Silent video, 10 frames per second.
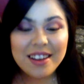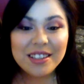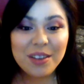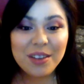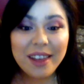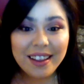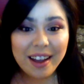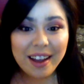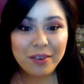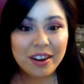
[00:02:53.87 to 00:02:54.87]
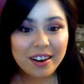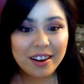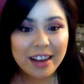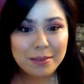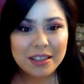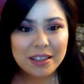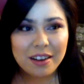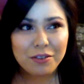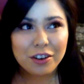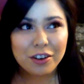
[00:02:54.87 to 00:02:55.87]
So luckily I found it on
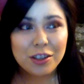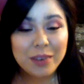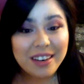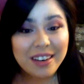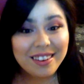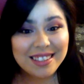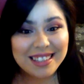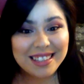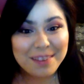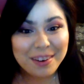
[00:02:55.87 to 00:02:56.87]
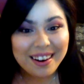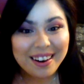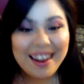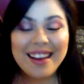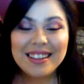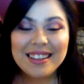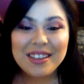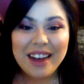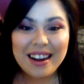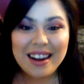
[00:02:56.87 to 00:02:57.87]
Amazon for $20 cheaper,
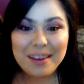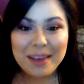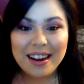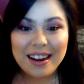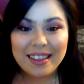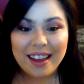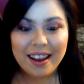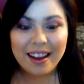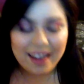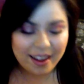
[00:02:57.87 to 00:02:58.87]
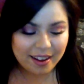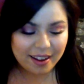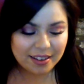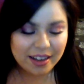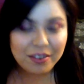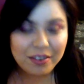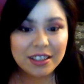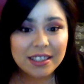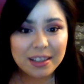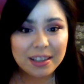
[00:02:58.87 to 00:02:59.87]
so I ended up getting that, and ever
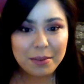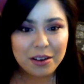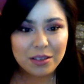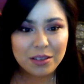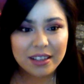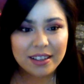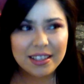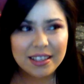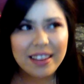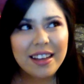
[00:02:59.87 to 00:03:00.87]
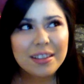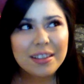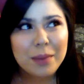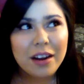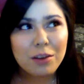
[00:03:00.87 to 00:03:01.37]
since I've been using this, I think it's been